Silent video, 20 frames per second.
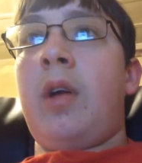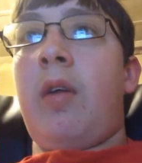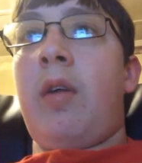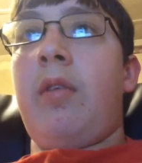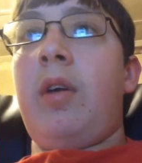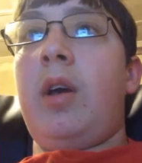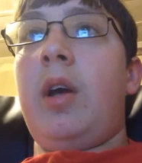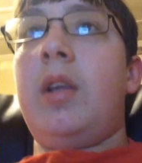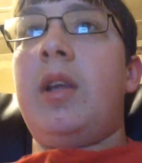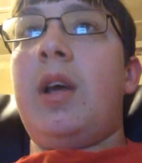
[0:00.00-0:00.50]
I
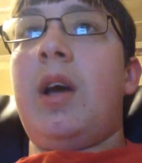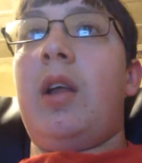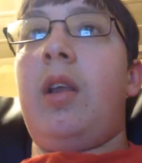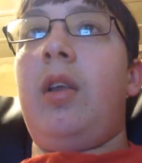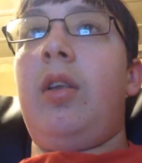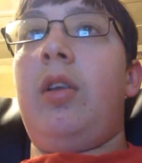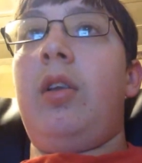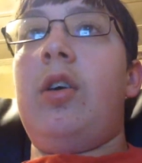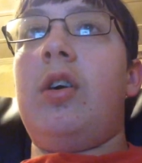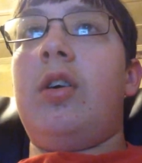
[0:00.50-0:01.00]
realized
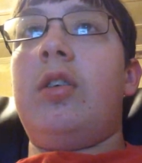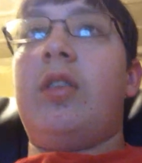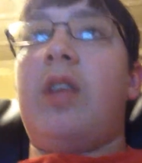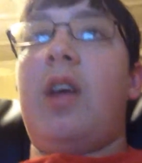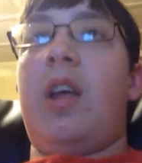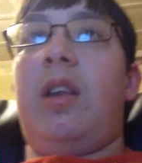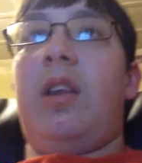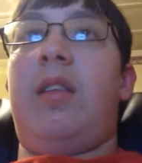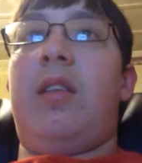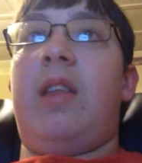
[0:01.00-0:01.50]
that looked
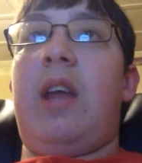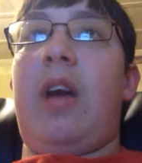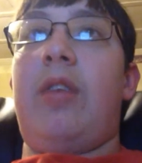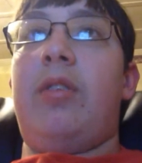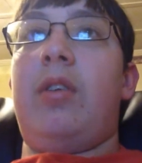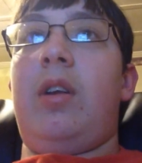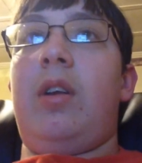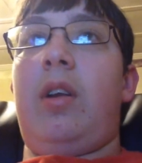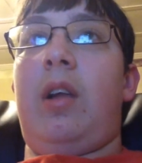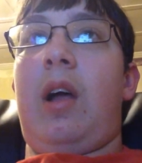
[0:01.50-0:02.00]
and
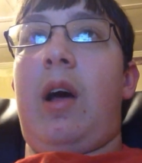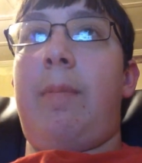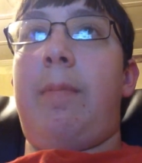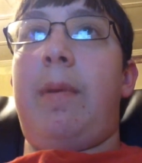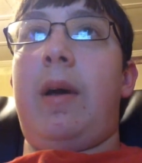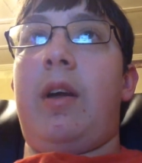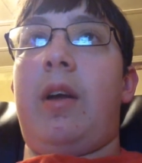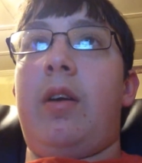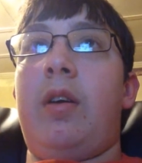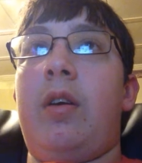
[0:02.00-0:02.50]
sounded a lot
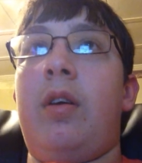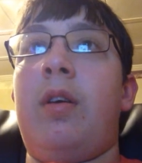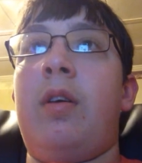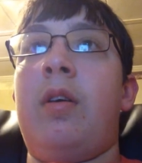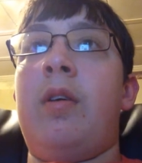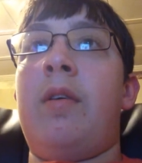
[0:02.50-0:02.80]
better.